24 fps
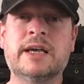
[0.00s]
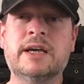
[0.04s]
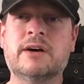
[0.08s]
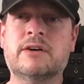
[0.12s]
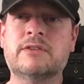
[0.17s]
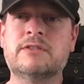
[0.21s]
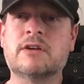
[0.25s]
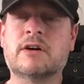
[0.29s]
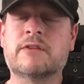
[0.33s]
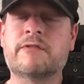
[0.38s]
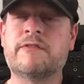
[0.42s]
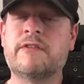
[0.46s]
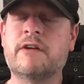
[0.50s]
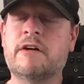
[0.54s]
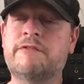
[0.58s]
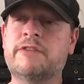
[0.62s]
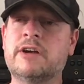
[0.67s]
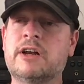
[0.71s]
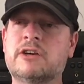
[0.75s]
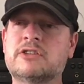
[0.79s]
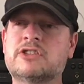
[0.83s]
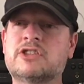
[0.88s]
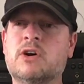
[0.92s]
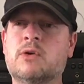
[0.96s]
I
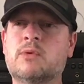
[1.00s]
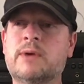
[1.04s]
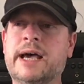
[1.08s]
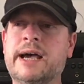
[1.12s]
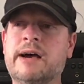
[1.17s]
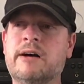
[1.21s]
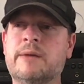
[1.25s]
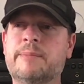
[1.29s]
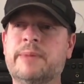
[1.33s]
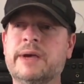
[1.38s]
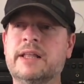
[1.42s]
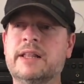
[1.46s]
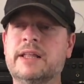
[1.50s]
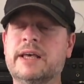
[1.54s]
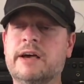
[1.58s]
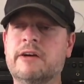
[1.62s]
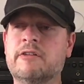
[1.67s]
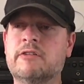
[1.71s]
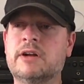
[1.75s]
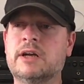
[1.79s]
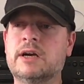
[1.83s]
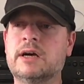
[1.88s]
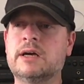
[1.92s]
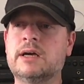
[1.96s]
feel I sold out a bit there, and